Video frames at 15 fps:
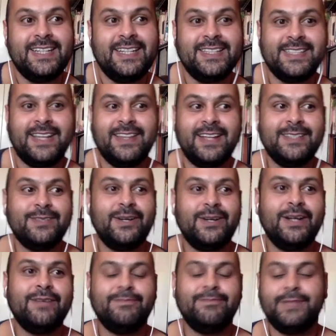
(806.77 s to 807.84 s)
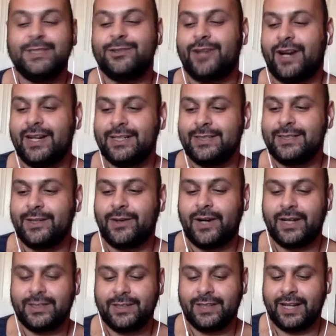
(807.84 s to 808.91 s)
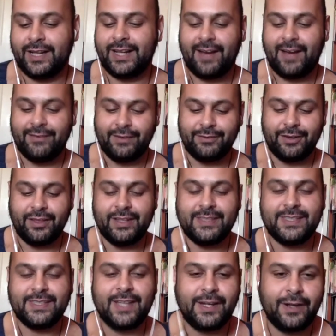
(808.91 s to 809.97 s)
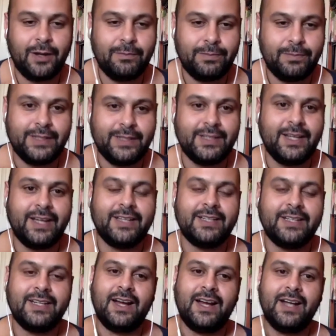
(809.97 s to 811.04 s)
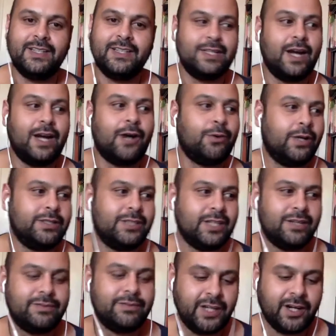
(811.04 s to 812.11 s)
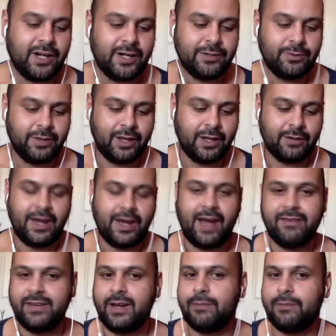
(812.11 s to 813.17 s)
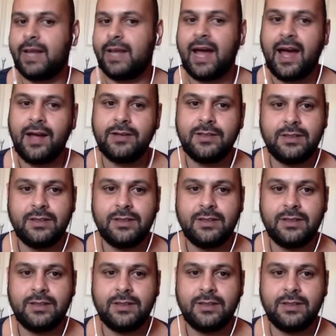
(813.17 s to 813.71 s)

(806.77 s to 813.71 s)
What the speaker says: And that's why I've been trying so hard to like have everything set up, and like I did not want to give yarn without having a plan.